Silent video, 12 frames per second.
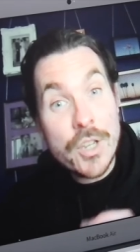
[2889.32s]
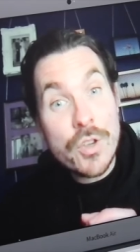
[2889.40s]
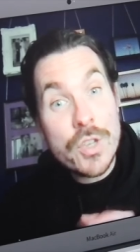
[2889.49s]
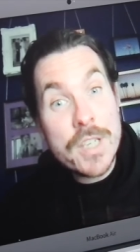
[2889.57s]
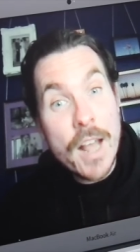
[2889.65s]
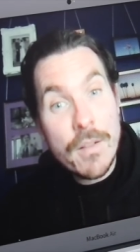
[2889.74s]

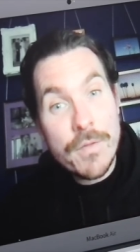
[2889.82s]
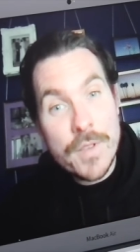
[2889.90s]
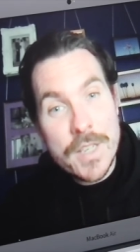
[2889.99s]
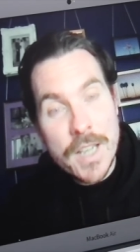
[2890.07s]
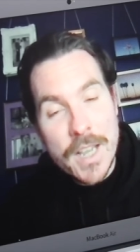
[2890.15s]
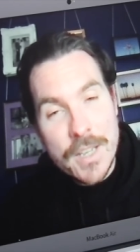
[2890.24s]
yourself
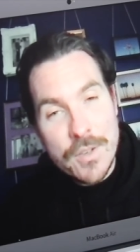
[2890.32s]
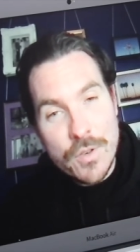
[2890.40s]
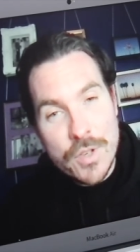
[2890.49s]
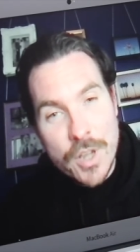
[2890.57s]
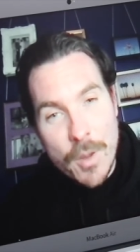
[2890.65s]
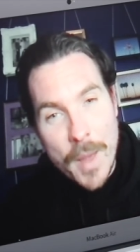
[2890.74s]
as it is
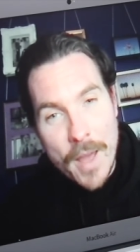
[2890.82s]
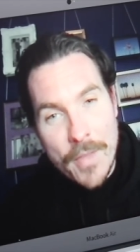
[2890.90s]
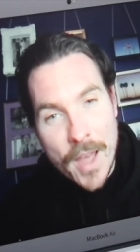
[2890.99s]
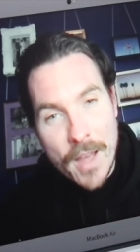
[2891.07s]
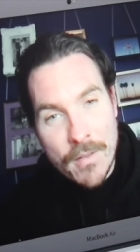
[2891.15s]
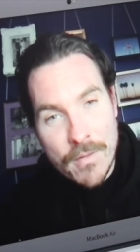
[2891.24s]
also about
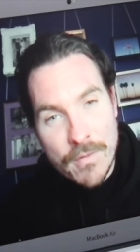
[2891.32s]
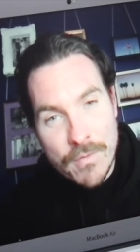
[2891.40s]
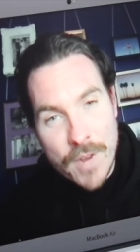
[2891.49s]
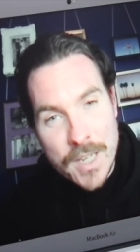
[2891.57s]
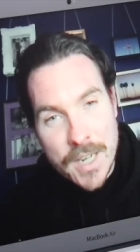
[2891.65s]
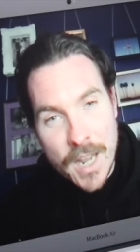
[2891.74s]
that
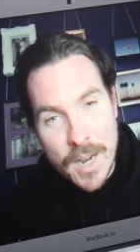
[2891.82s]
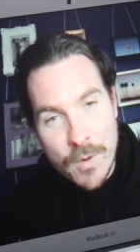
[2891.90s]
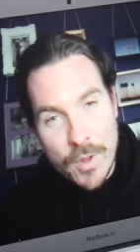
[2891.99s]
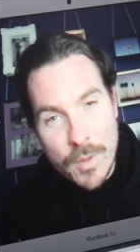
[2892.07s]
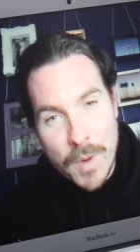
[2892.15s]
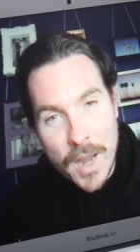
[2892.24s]
resonating
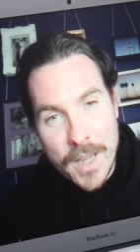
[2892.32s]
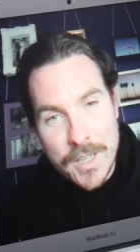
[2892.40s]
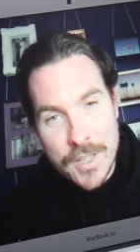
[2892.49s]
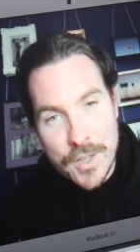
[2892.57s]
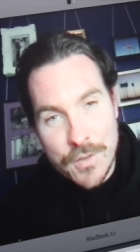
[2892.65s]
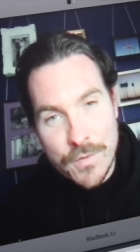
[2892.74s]
with the place
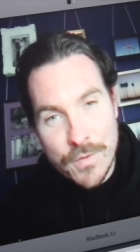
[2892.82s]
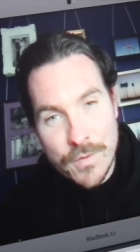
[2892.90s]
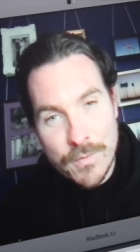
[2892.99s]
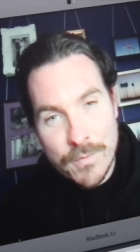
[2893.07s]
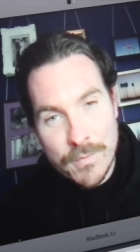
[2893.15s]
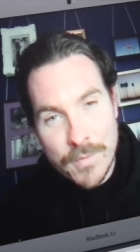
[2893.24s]
that you've
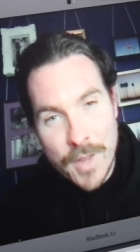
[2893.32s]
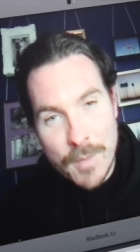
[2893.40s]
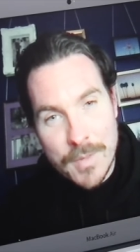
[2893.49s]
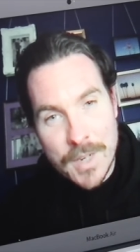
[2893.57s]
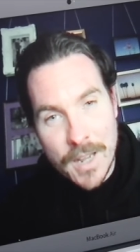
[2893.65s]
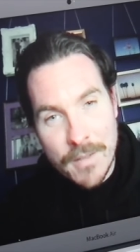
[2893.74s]

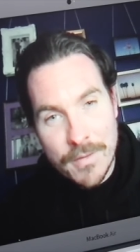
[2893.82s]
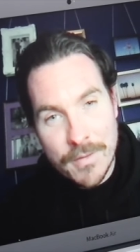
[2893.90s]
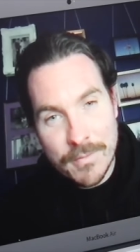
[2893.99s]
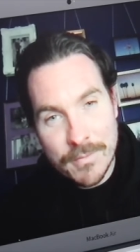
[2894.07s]
come to live.